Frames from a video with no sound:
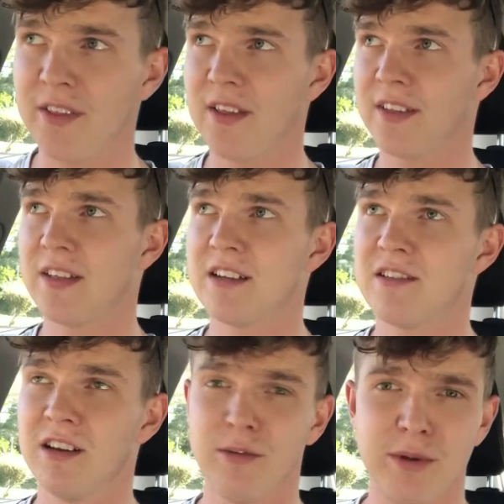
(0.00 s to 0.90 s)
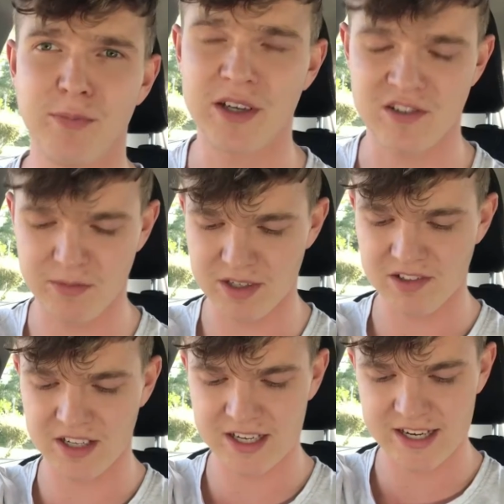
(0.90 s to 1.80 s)
I think that's a little bit
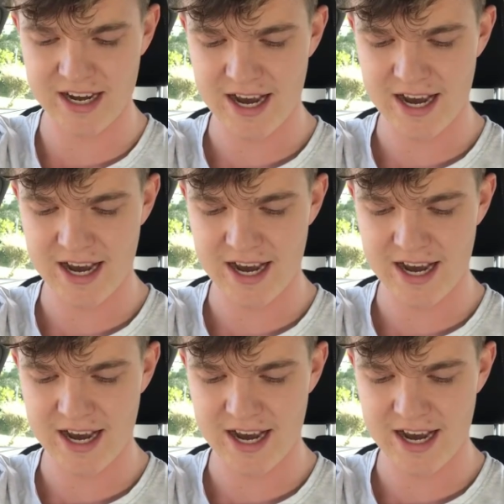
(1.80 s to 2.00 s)
pessimistic.